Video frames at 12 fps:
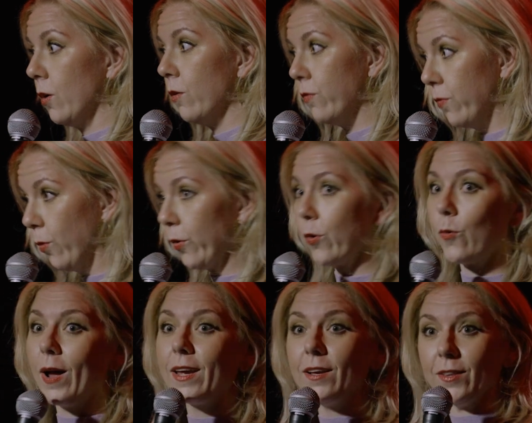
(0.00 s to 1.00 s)
for the
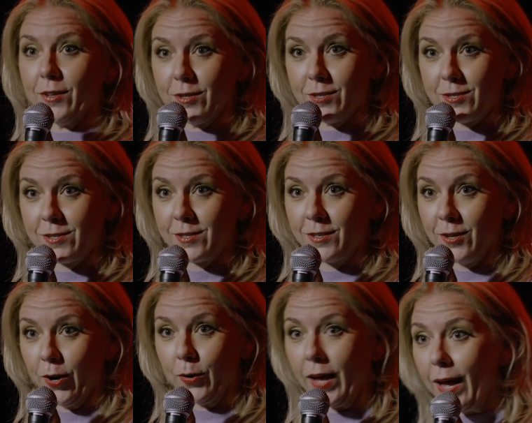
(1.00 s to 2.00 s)
regulars,
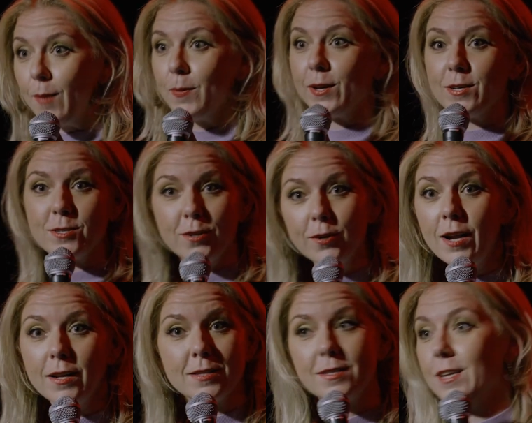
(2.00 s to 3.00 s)
okay? Because they're
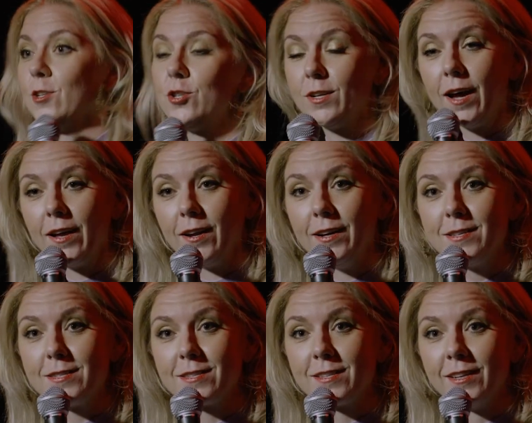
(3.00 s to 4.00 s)
not snitching on
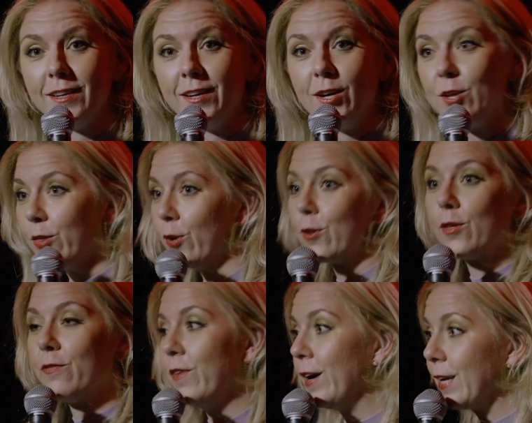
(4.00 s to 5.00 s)
us. They're the
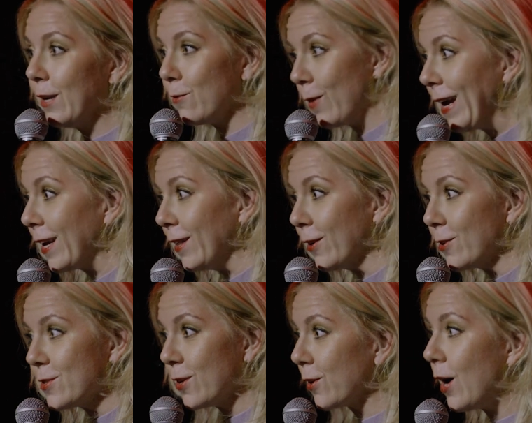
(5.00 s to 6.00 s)
fucking
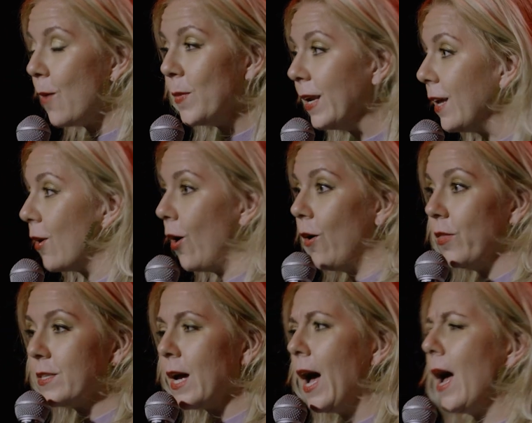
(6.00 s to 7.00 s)
regulars. They're coming in all the
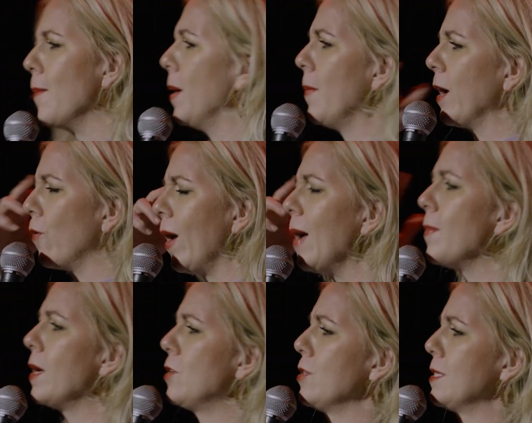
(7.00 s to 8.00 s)
time. And my
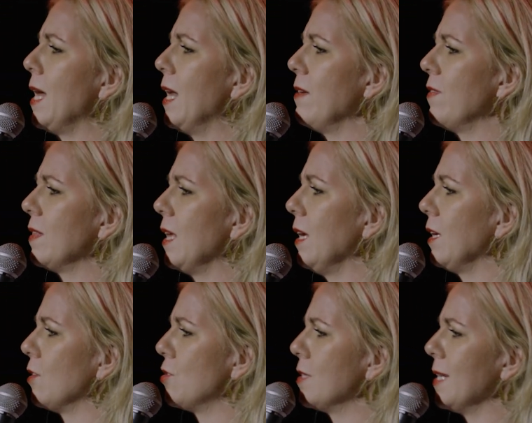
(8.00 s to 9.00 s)
grandma, just not even
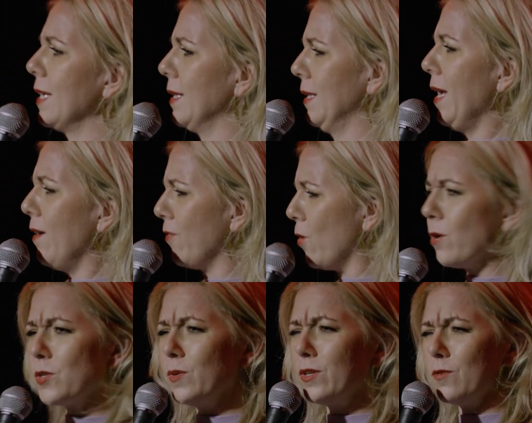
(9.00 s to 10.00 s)
thinking, she's like, "Yeah, of
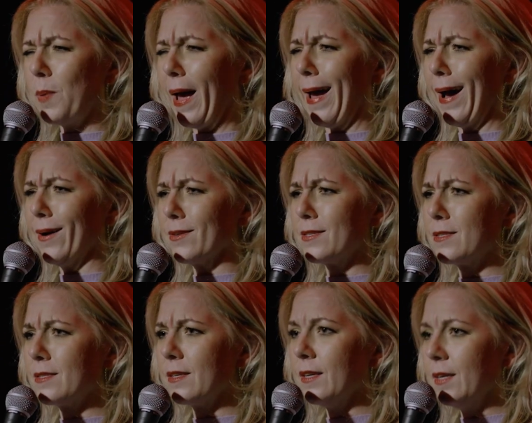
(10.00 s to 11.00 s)
course we do payouts."